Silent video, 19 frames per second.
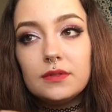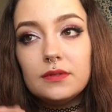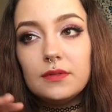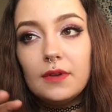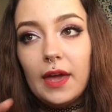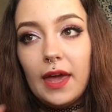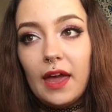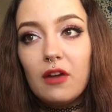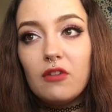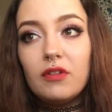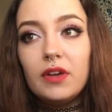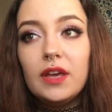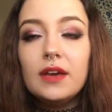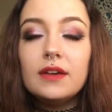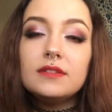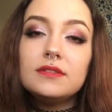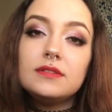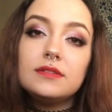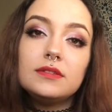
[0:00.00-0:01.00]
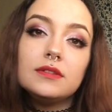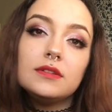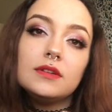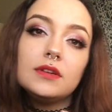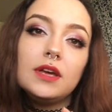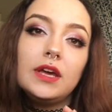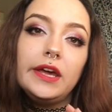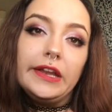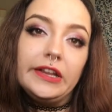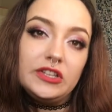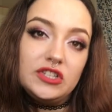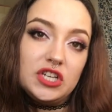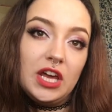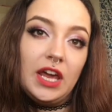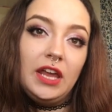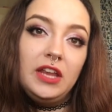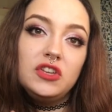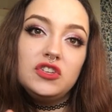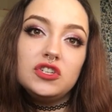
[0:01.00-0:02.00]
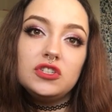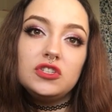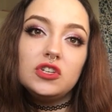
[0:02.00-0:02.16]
areas it changes